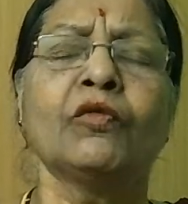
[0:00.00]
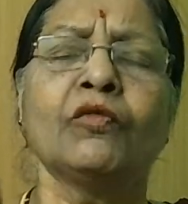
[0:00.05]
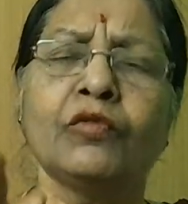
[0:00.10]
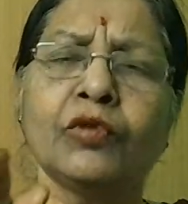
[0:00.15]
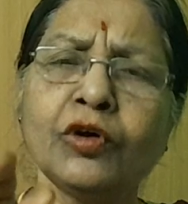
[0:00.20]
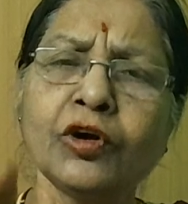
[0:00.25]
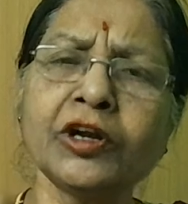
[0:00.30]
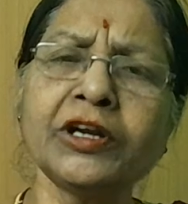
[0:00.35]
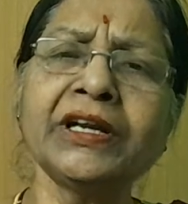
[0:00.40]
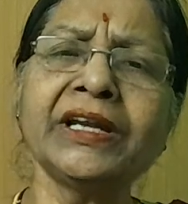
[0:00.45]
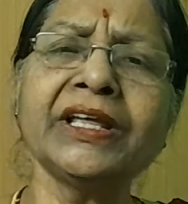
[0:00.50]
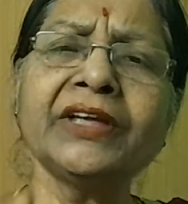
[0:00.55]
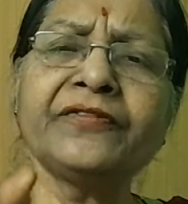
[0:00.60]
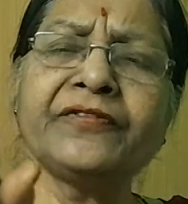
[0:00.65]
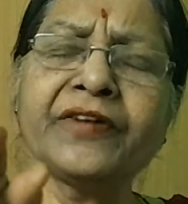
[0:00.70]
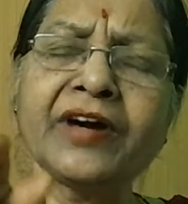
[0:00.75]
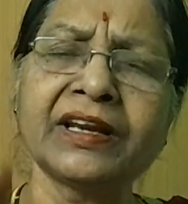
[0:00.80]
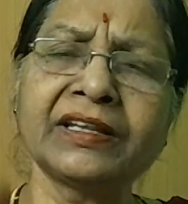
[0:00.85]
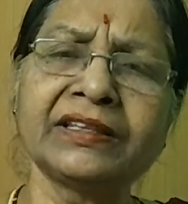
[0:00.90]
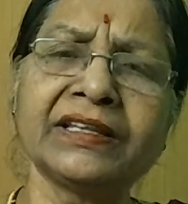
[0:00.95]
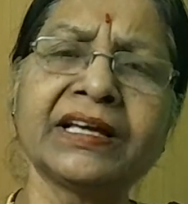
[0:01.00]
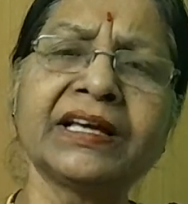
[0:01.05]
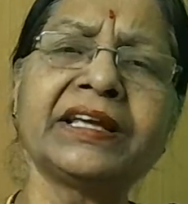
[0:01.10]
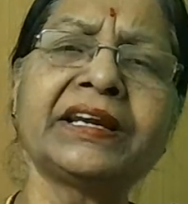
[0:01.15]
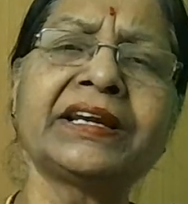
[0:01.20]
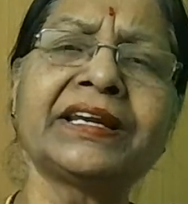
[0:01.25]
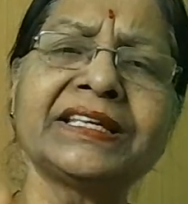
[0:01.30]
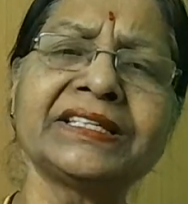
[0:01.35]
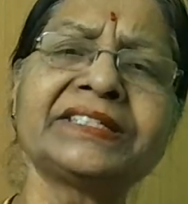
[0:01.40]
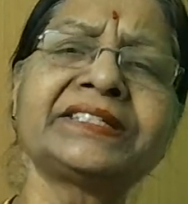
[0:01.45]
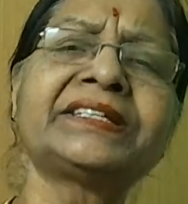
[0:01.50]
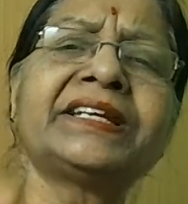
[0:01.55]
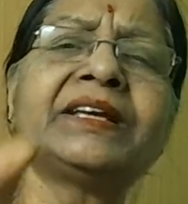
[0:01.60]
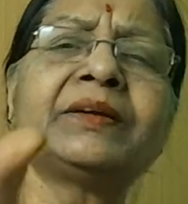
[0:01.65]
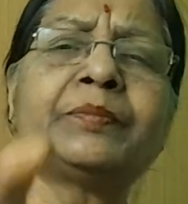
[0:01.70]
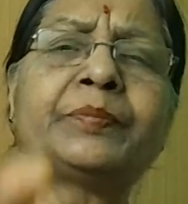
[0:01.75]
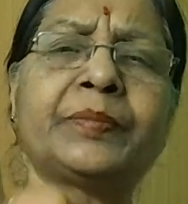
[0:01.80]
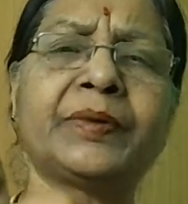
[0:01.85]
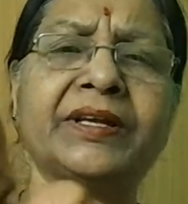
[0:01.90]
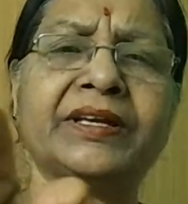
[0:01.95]
only for the
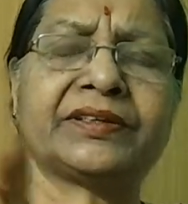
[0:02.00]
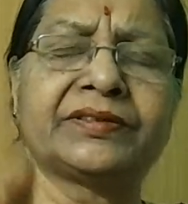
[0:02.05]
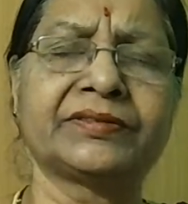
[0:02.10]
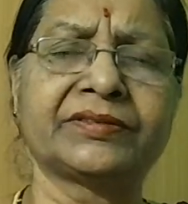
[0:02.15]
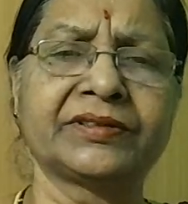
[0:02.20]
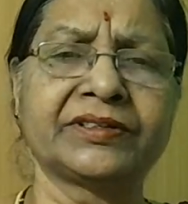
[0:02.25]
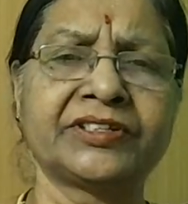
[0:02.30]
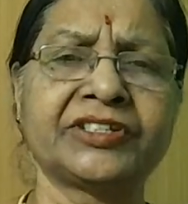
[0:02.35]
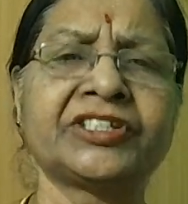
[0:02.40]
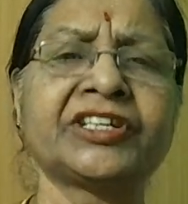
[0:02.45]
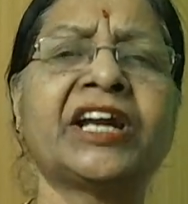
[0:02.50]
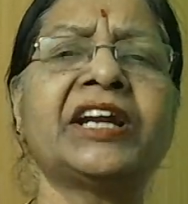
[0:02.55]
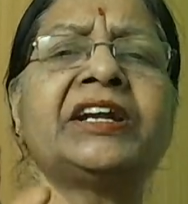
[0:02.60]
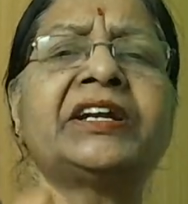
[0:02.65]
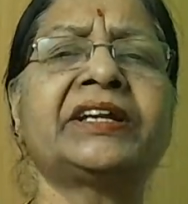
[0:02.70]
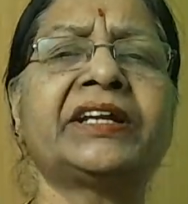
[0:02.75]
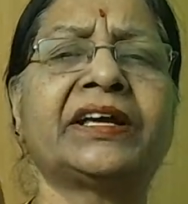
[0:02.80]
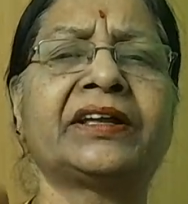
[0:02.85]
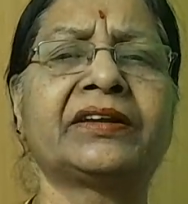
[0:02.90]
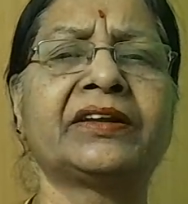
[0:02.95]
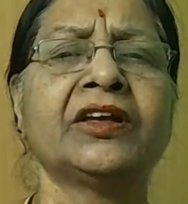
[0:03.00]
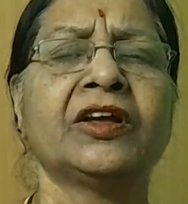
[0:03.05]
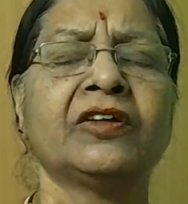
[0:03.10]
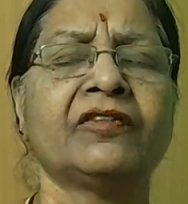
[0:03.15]
resting place, shelter,